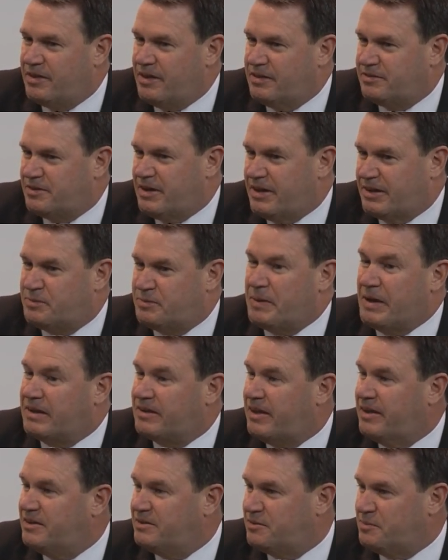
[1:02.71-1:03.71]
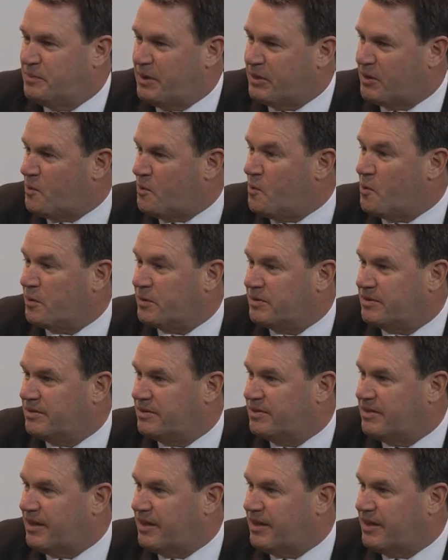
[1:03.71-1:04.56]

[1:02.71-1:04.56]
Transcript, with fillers: there's an expectation court